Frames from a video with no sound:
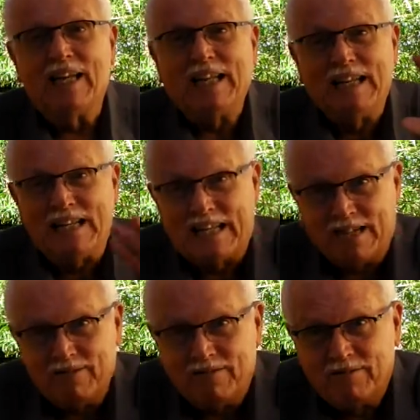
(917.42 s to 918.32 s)

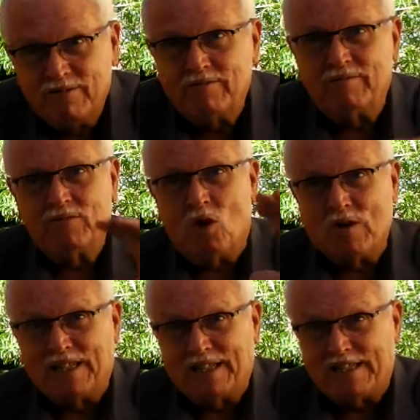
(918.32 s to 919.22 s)
leave, go
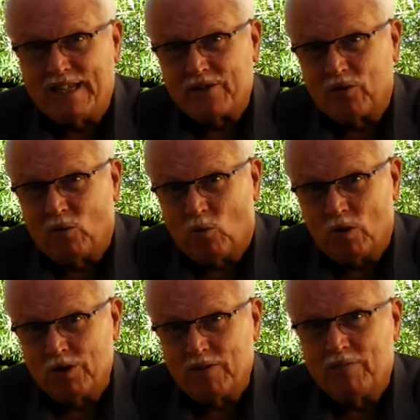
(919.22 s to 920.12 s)
into the desert and
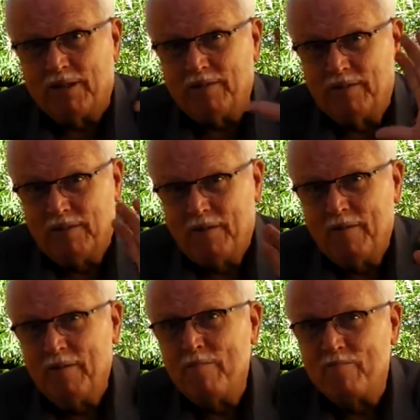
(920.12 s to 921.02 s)
worship, and
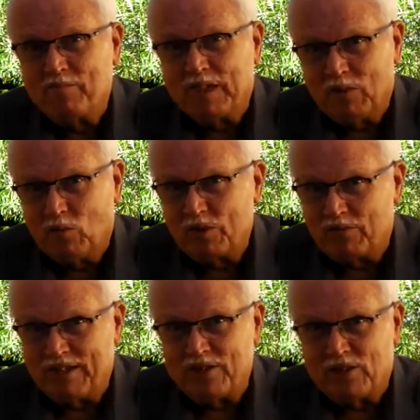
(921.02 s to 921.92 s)
was
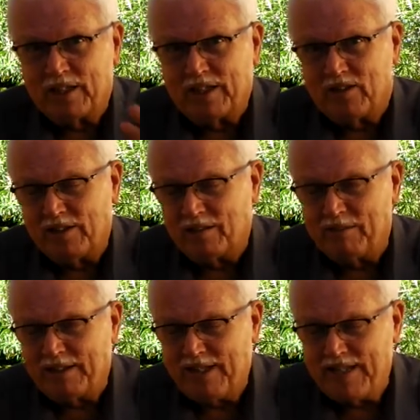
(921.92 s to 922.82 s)
eventually going to
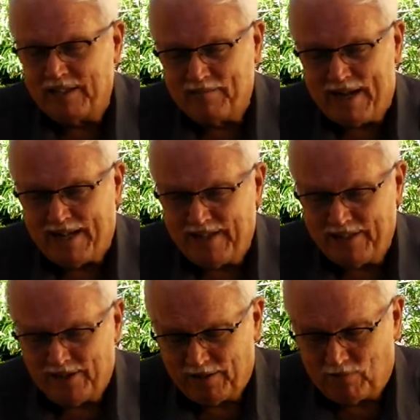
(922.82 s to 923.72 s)
be taken back
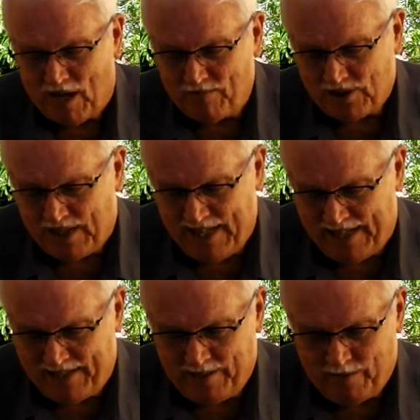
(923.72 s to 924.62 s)
into the promised
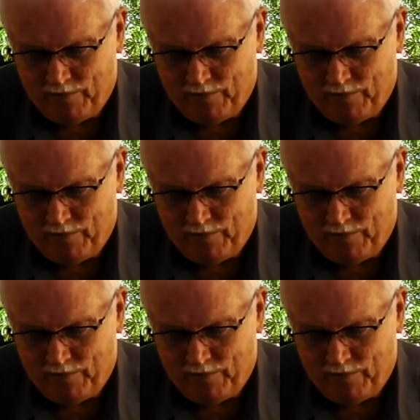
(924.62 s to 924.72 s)
land,